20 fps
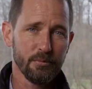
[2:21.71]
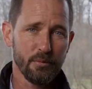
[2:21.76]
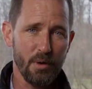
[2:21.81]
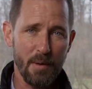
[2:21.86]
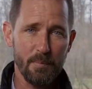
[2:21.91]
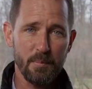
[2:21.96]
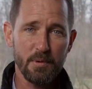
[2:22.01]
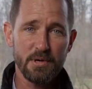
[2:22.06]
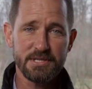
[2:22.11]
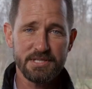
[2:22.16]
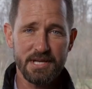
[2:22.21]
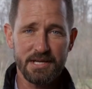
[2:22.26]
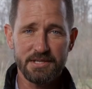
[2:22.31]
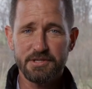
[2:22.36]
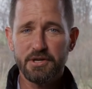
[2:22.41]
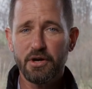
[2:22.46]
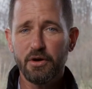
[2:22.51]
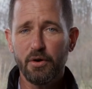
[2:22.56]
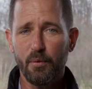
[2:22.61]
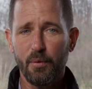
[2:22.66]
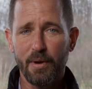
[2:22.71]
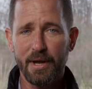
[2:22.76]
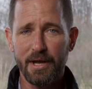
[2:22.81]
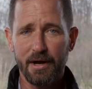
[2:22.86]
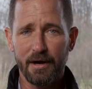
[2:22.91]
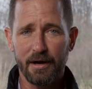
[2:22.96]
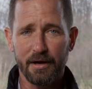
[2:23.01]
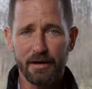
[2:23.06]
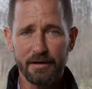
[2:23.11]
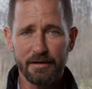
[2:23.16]
represents who we
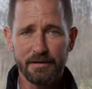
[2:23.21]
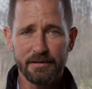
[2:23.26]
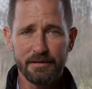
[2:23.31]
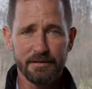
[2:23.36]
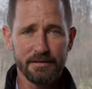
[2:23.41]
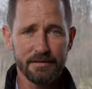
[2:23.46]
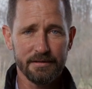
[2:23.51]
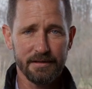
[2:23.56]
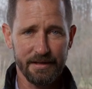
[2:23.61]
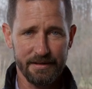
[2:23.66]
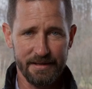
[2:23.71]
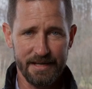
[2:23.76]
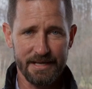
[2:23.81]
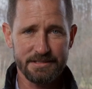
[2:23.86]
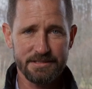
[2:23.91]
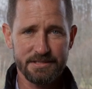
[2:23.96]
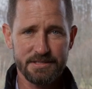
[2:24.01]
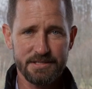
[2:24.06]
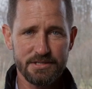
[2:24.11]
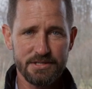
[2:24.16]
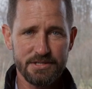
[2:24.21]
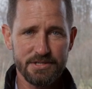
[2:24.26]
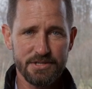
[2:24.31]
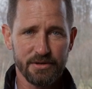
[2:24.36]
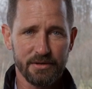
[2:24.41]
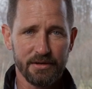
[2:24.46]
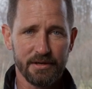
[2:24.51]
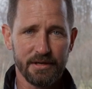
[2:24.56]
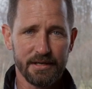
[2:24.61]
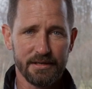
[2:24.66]
are, and that's
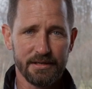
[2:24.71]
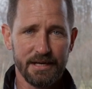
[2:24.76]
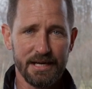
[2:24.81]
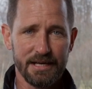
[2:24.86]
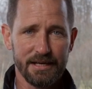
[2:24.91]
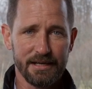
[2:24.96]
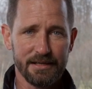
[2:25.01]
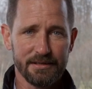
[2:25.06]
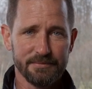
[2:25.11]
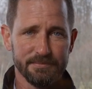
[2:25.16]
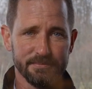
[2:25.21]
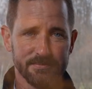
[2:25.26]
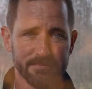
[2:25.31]
Sterling Lighting.